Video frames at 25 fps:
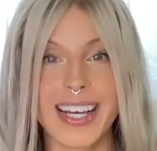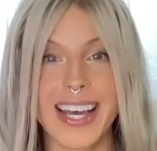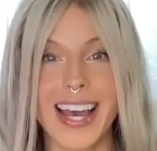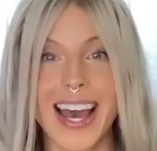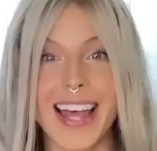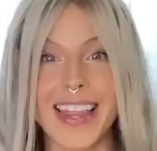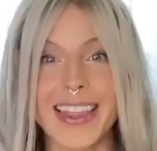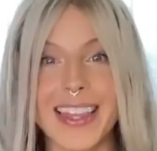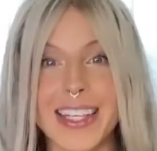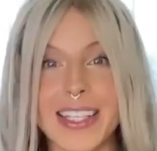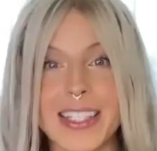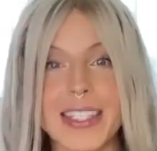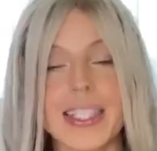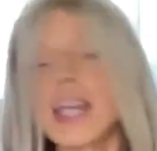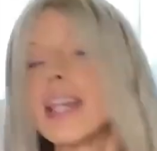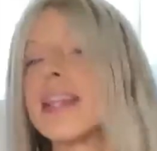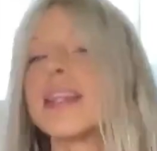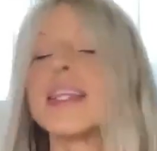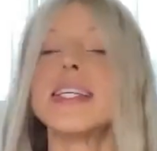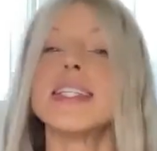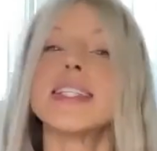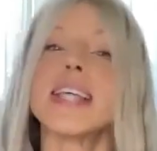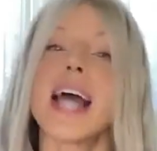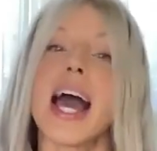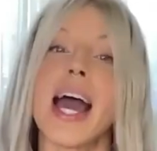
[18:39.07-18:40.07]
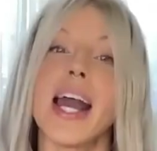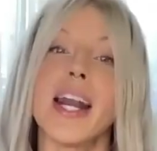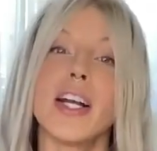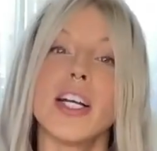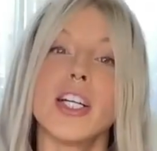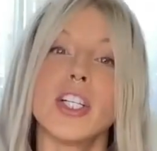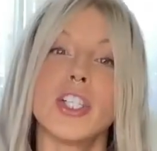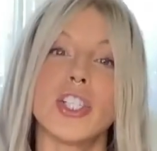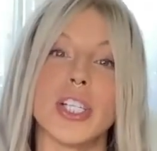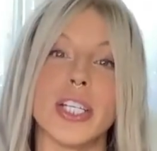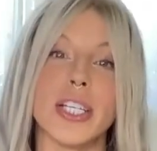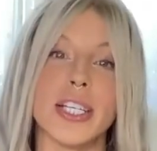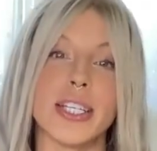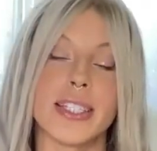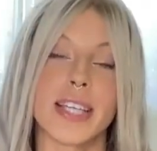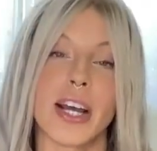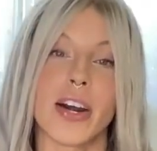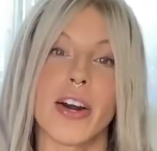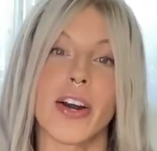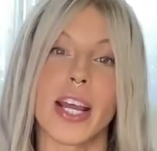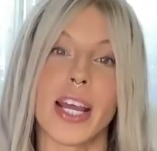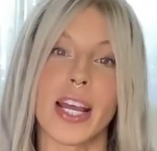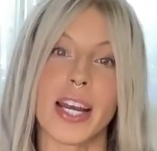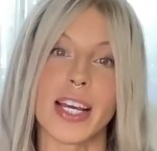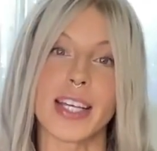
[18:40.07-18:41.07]
And these energies that
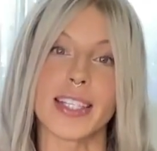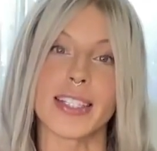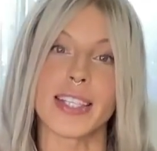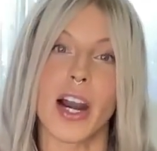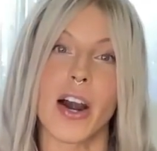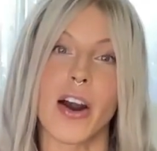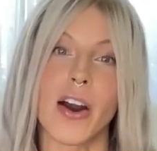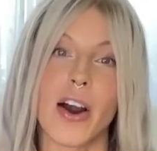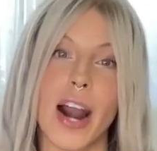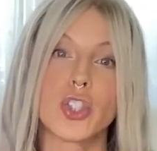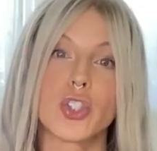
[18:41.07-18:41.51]
are in us are